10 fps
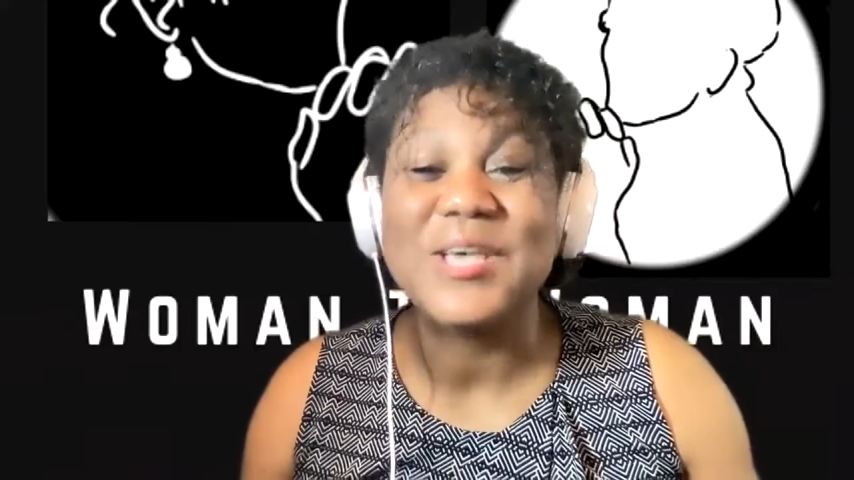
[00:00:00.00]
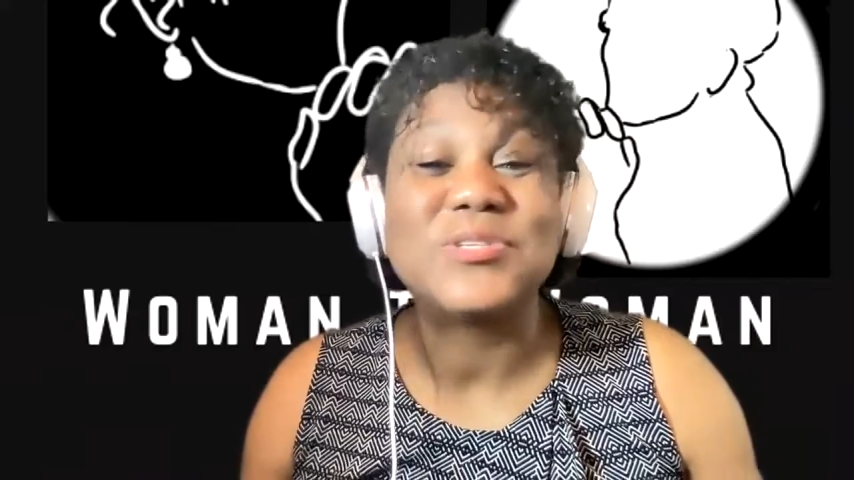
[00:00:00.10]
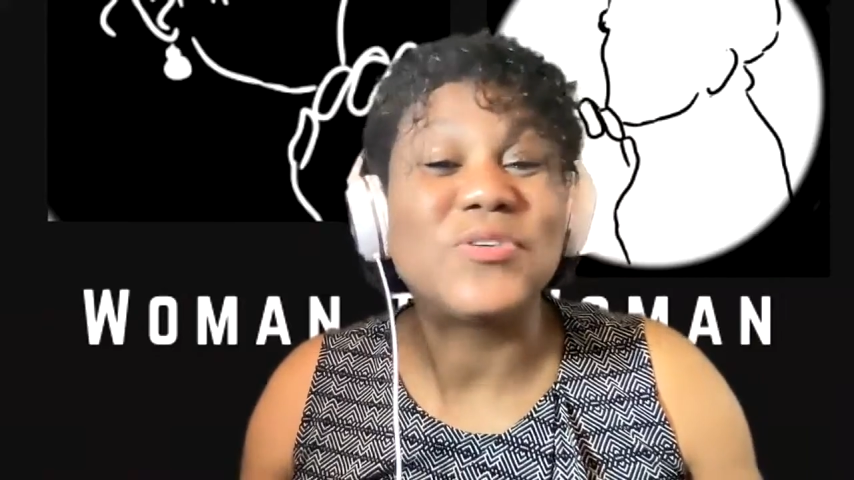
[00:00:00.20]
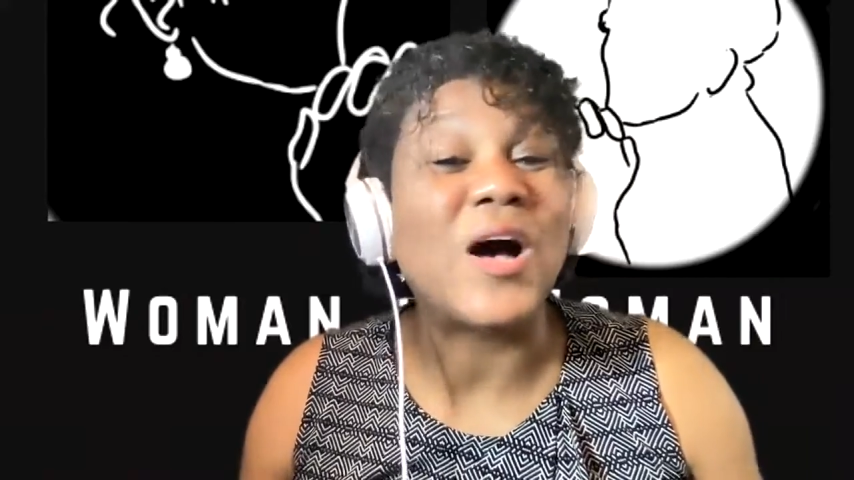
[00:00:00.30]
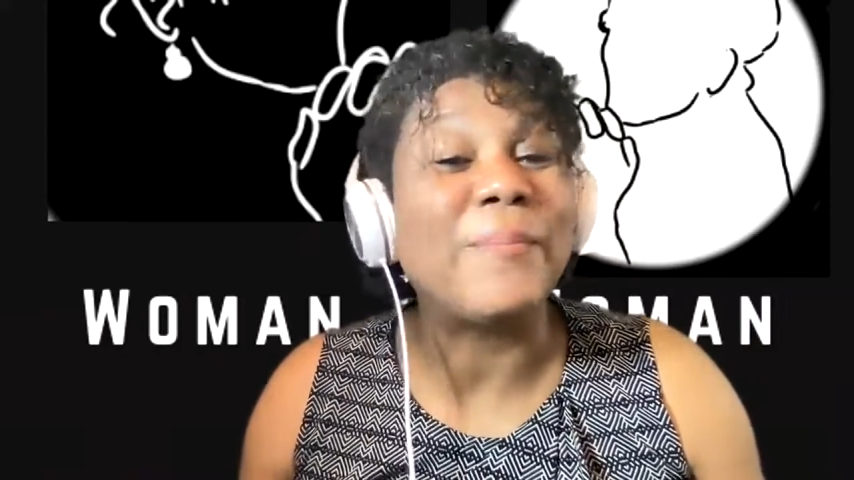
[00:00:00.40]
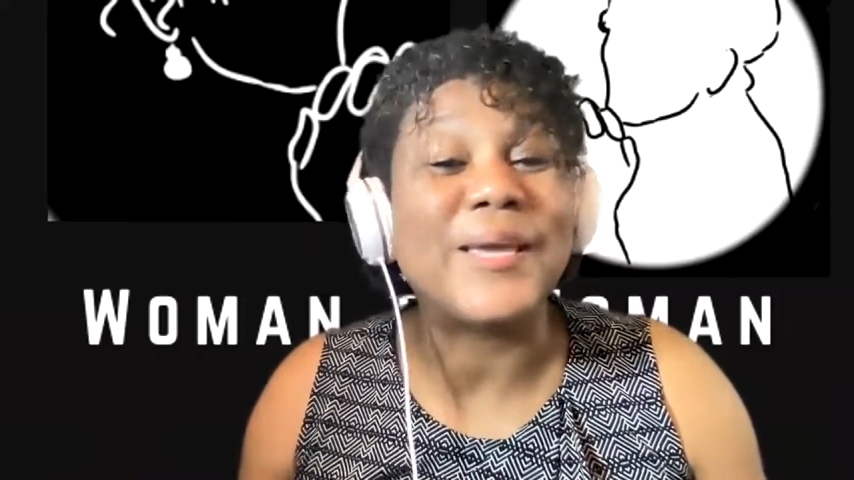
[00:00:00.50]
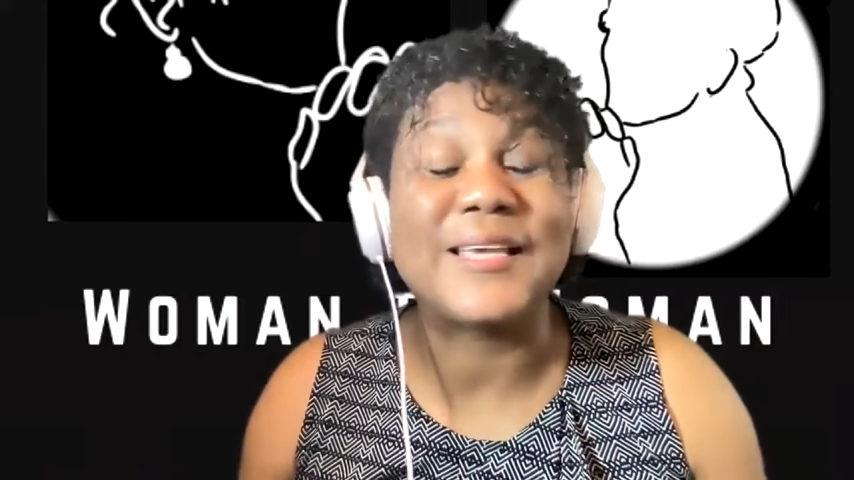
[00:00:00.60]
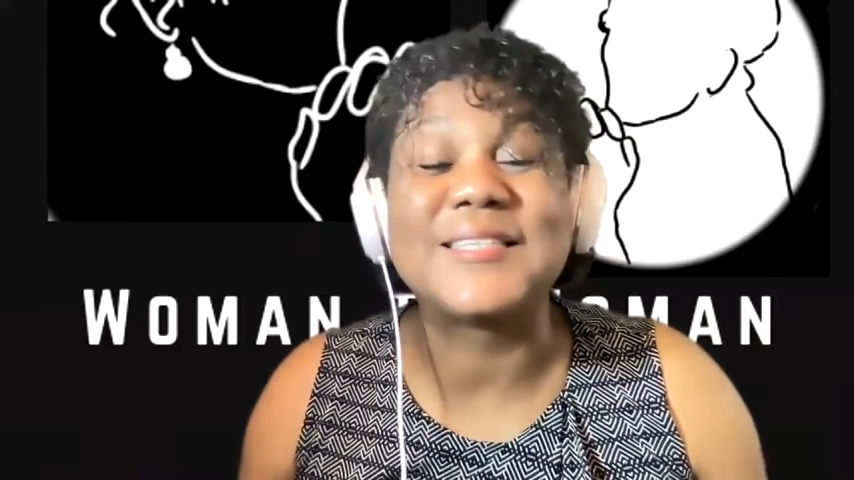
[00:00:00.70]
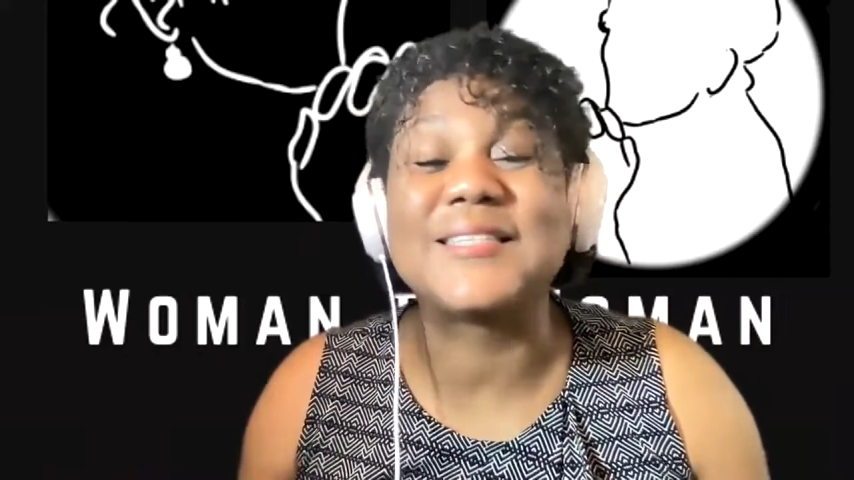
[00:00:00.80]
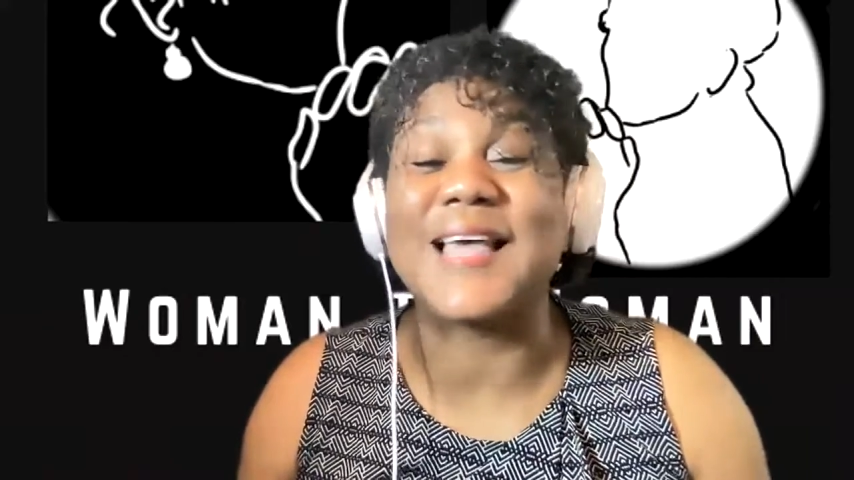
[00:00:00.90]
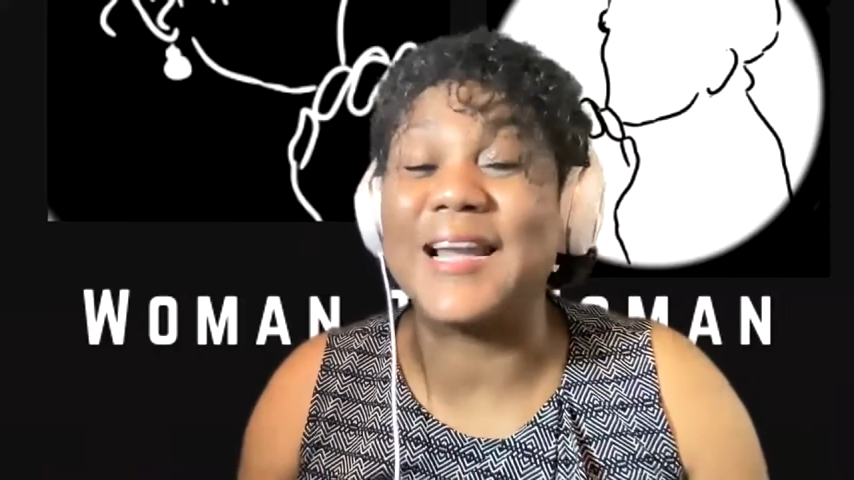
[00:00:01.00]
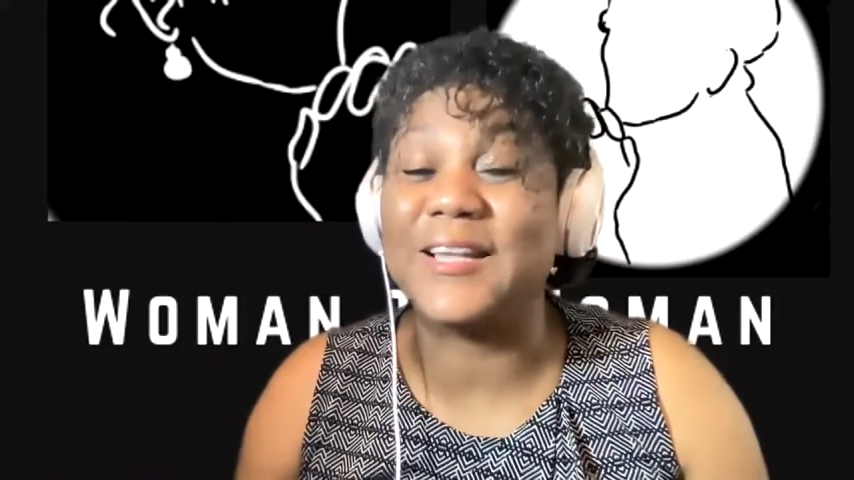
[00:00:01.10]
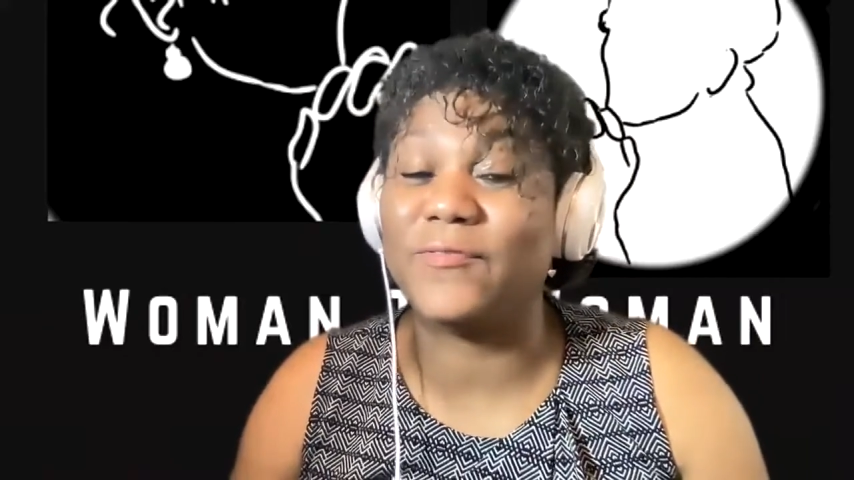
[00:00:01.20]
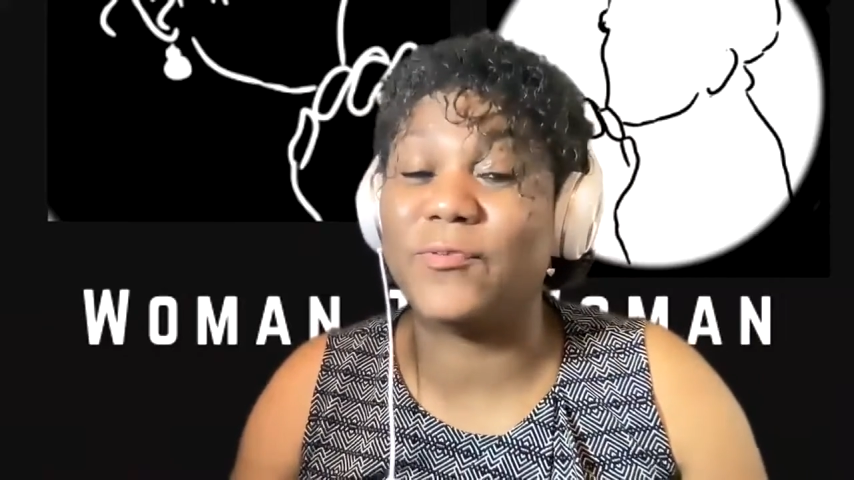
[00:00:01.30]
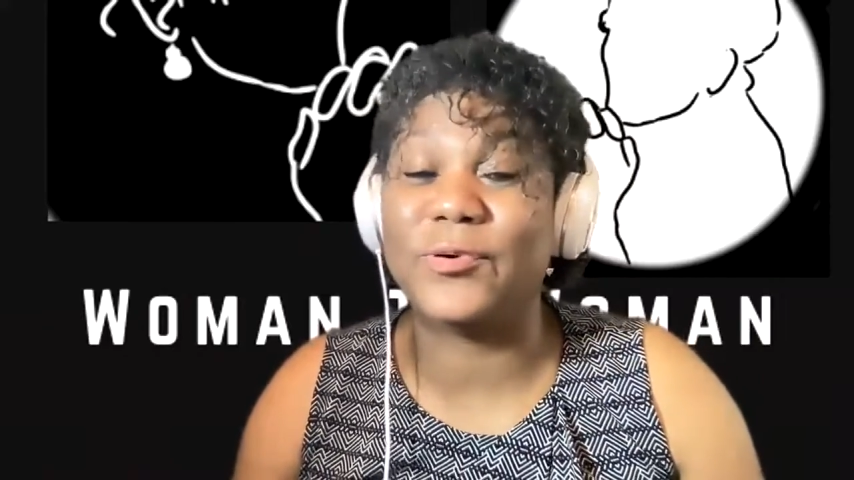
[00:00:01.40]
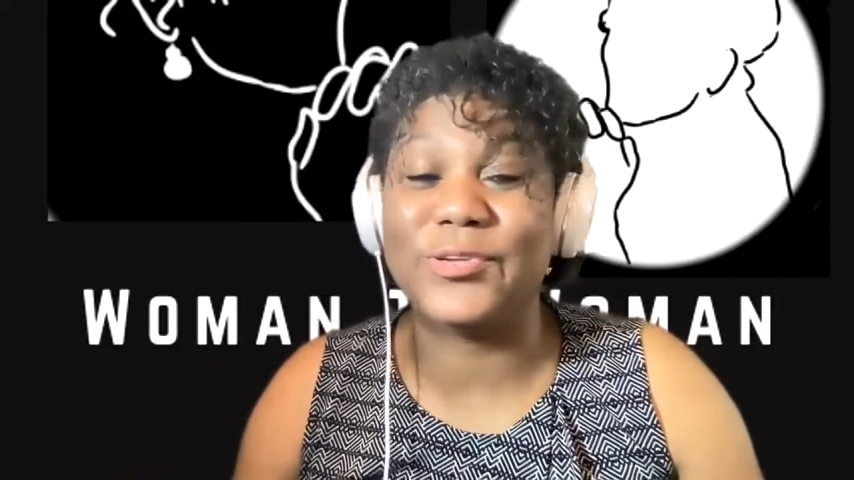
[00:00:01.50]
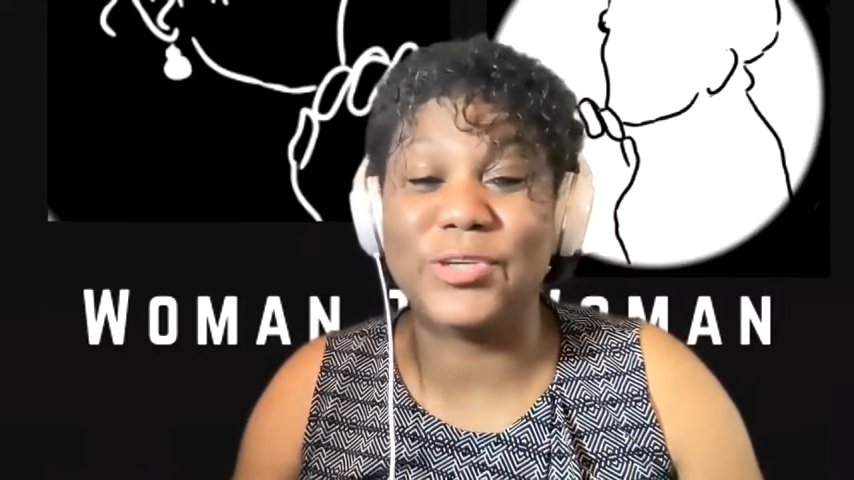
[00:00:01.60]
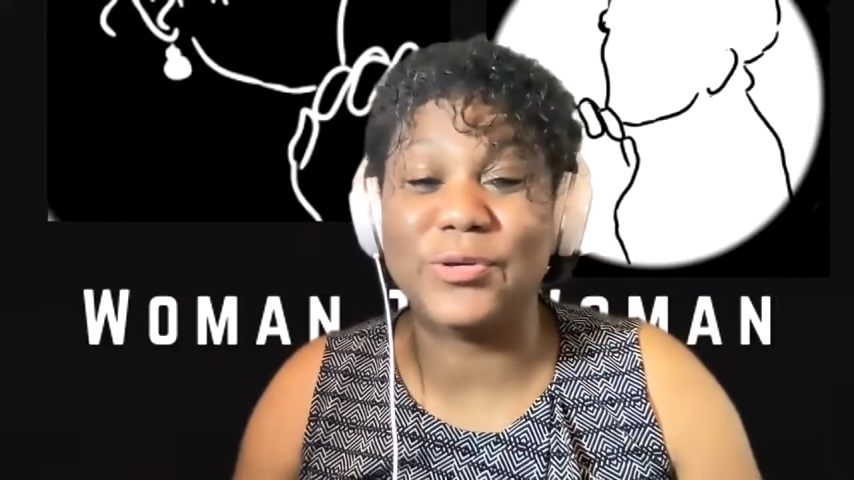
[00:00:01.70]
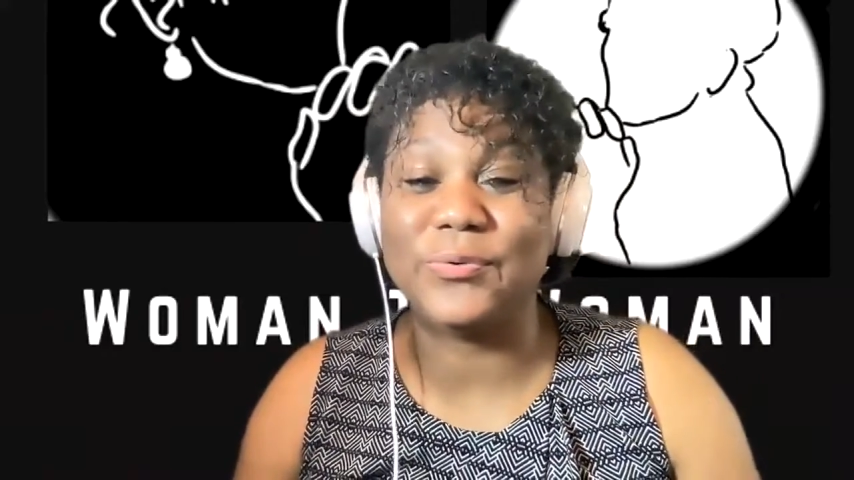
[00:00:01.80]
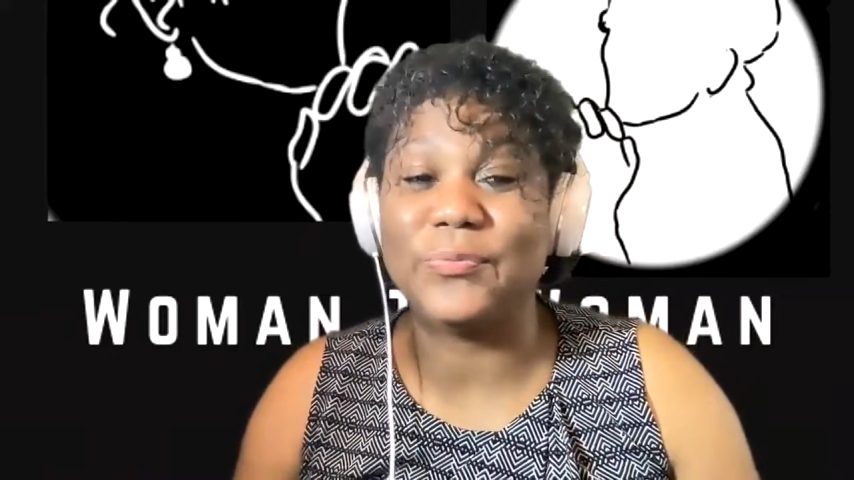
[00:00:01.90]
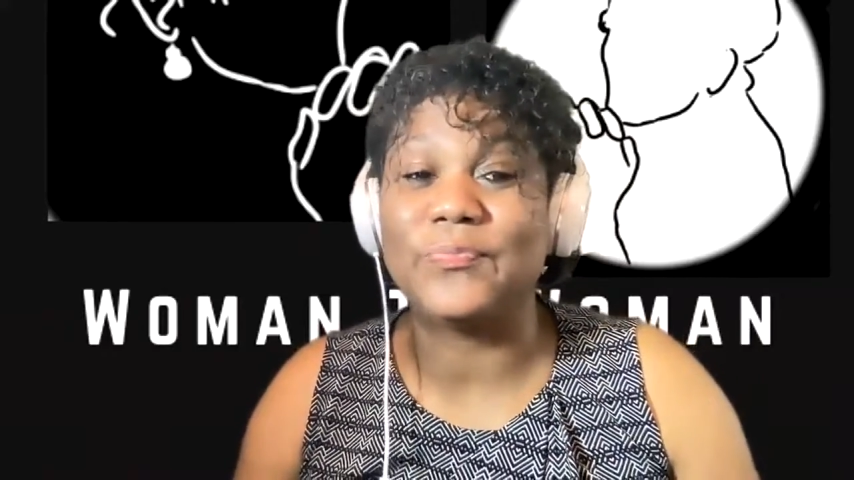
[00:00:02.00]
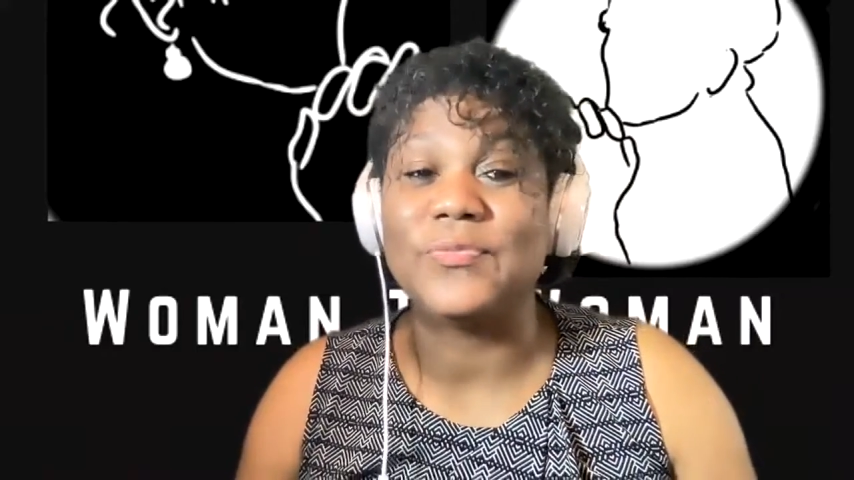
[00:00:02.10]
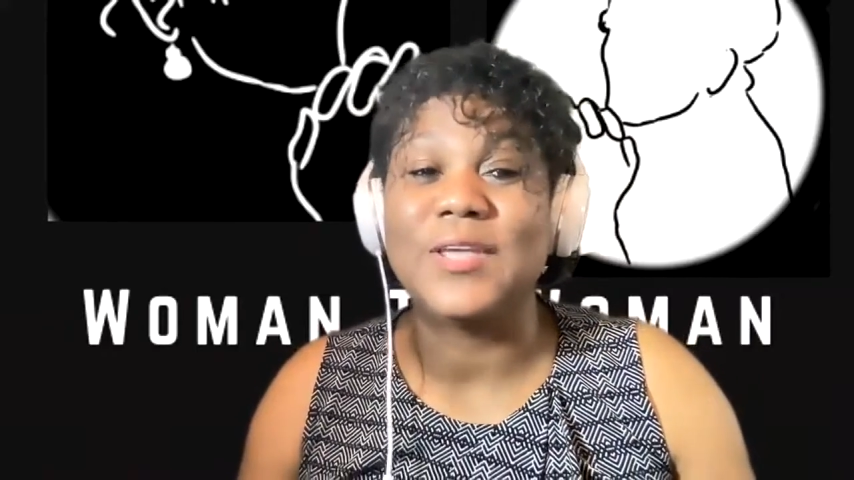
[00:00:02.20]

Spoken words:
So I'm excited for you